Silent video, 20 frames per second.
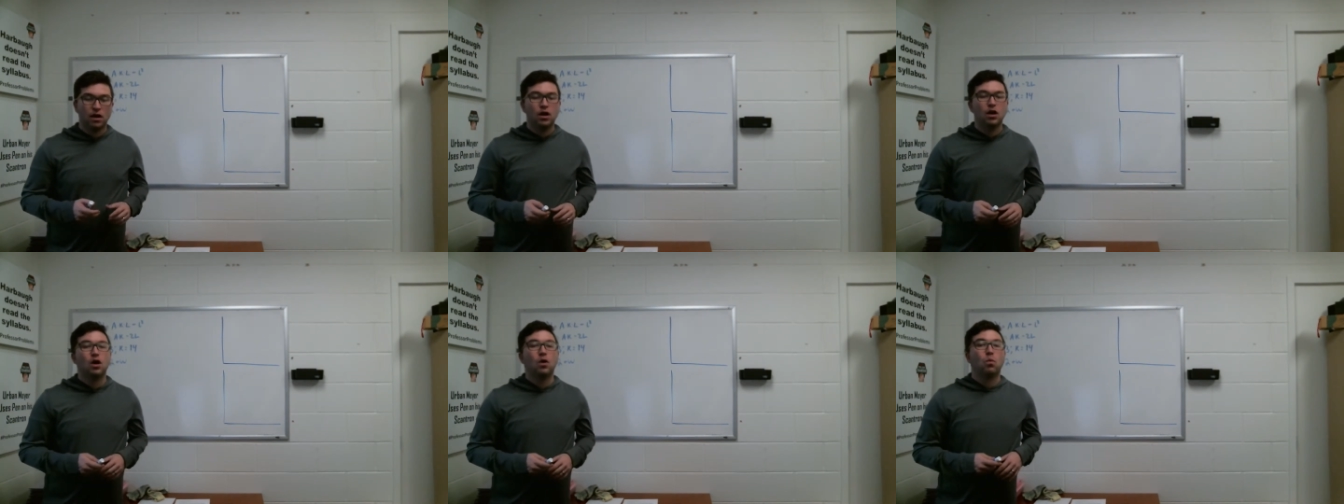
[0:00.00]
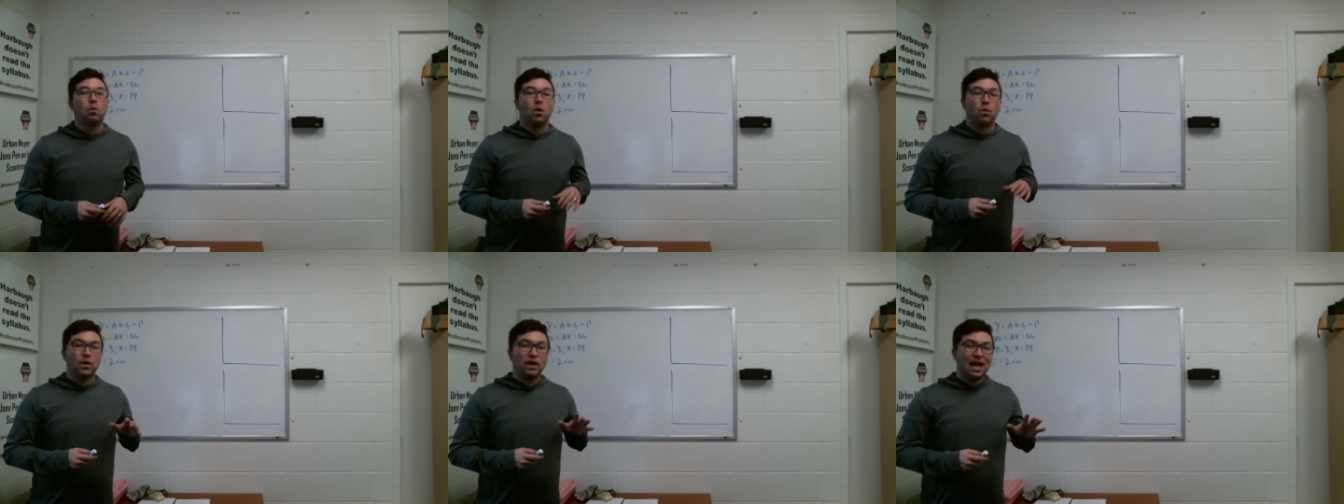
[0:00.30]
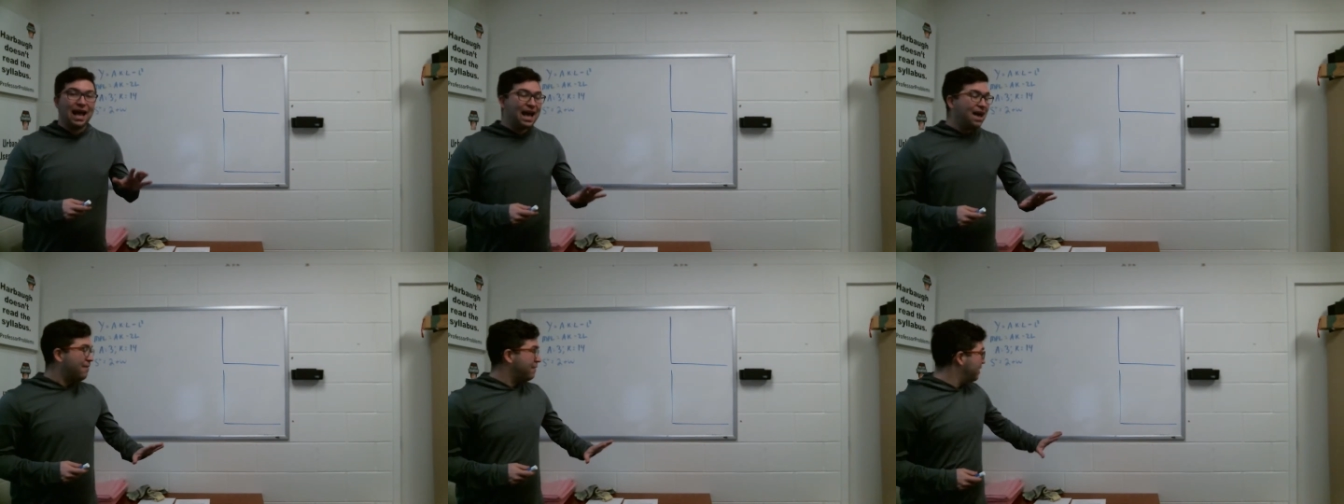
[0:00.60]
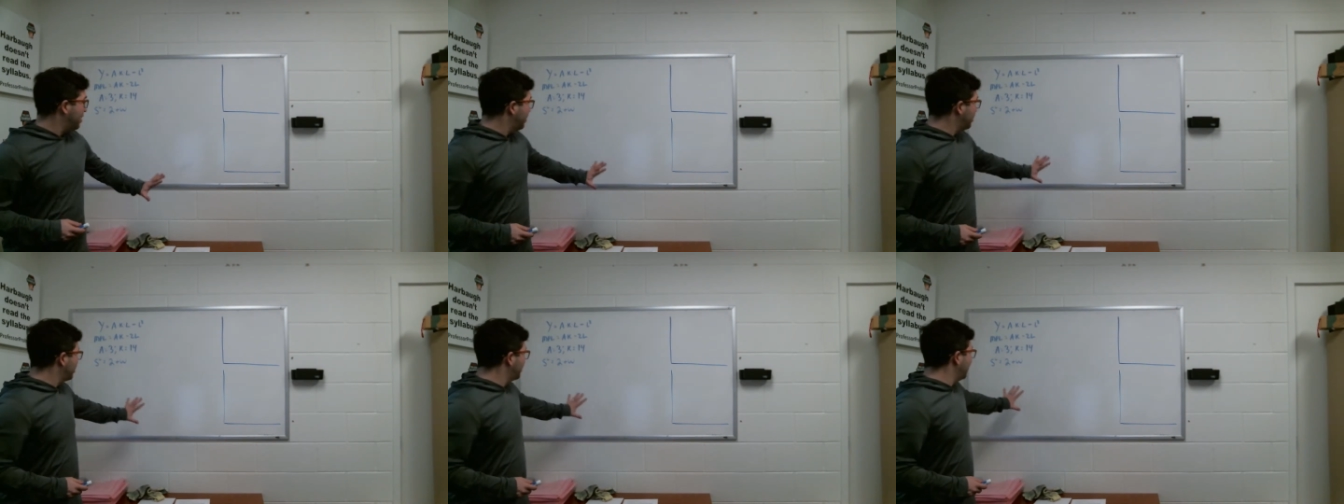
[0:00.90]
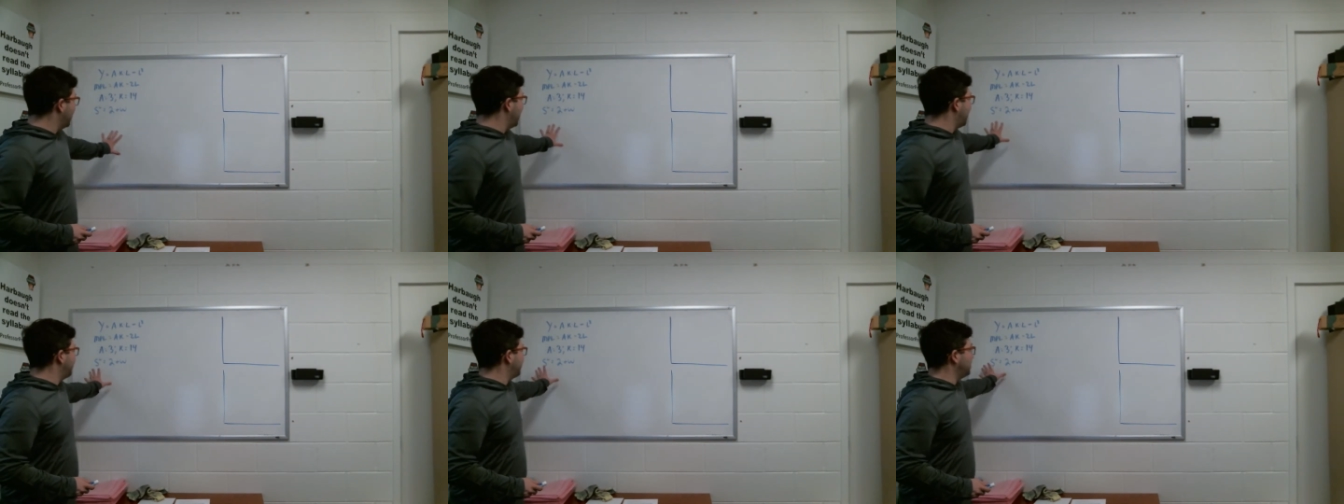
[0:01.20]
What we have here is we
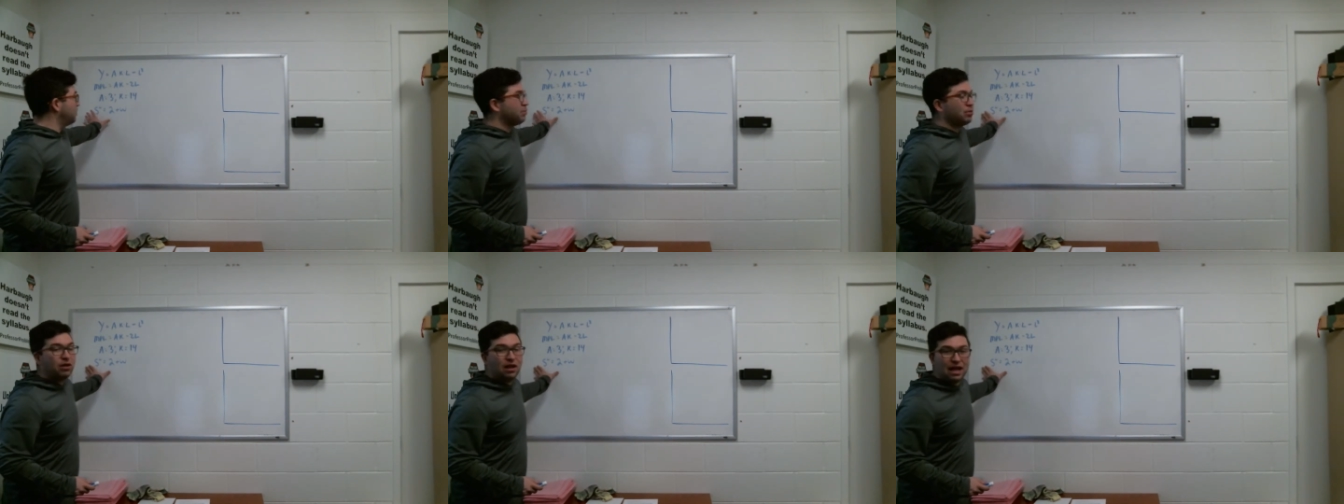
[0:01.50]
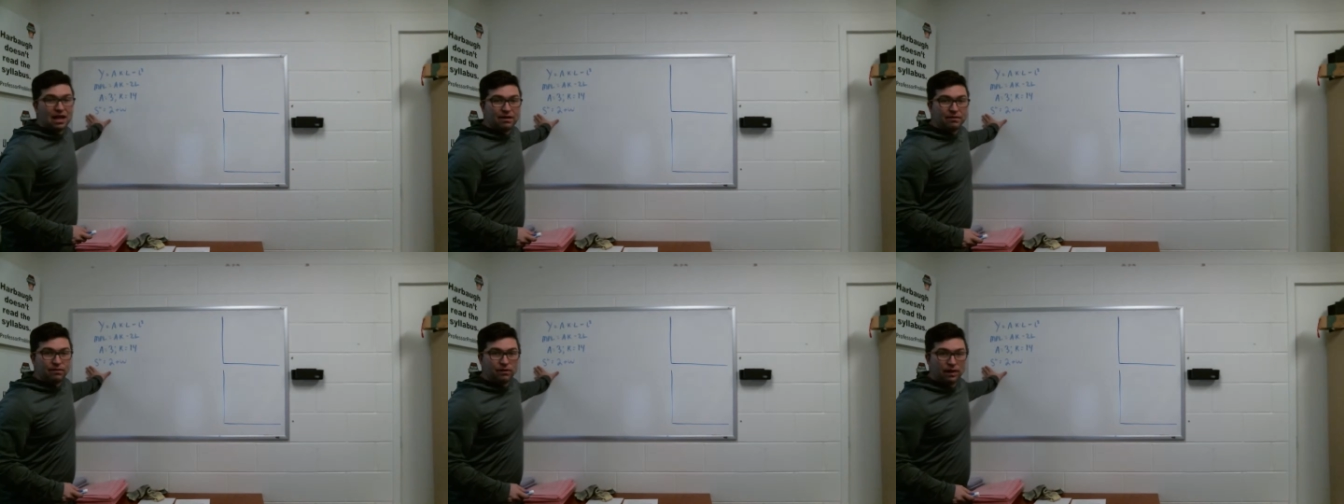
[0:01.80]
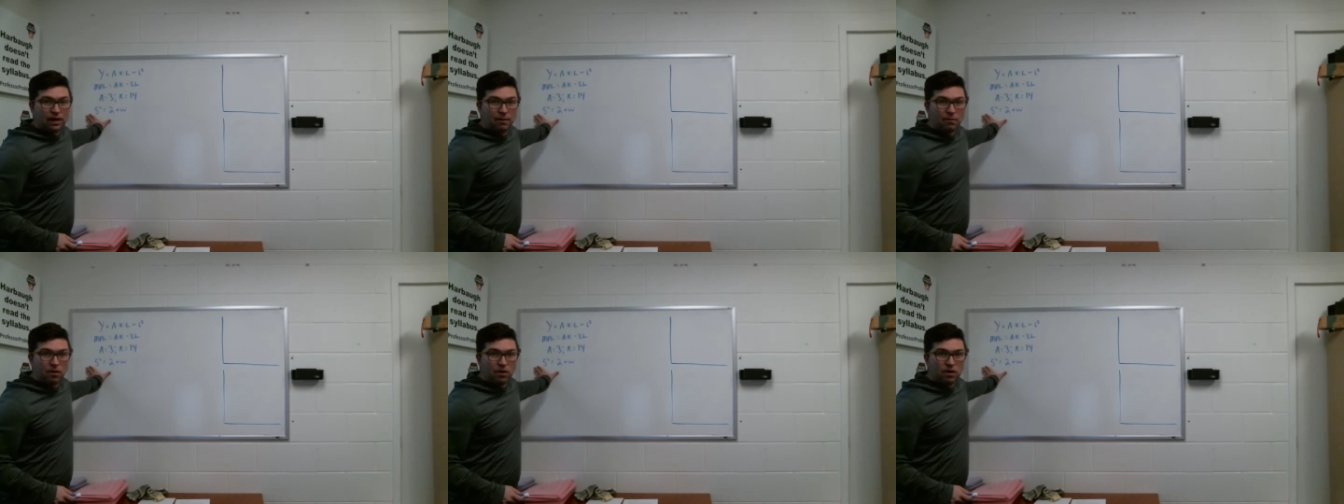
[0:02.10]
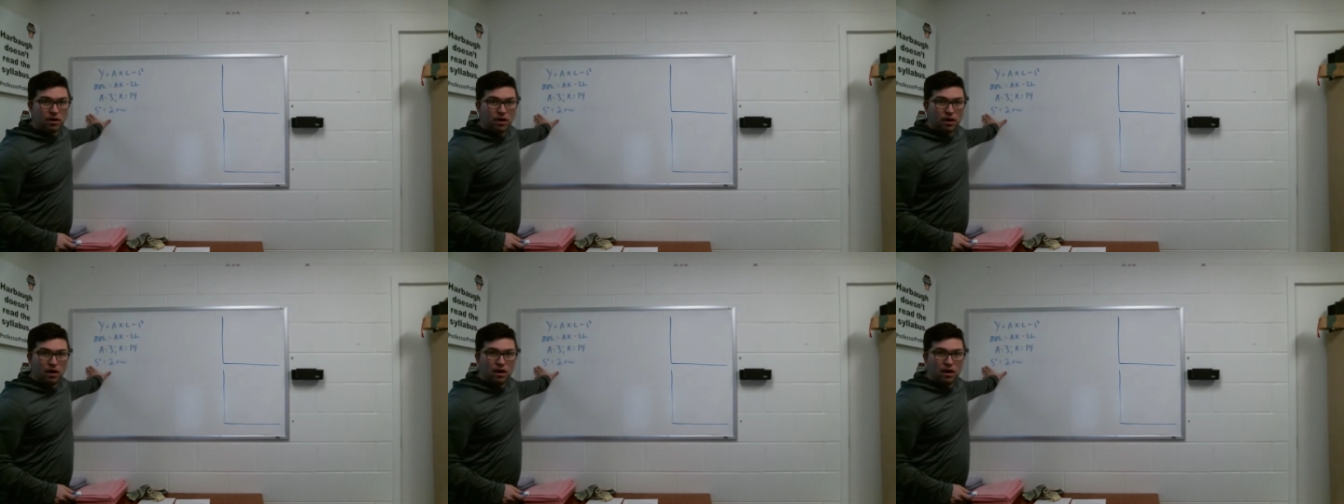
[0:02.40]
have supply of labor.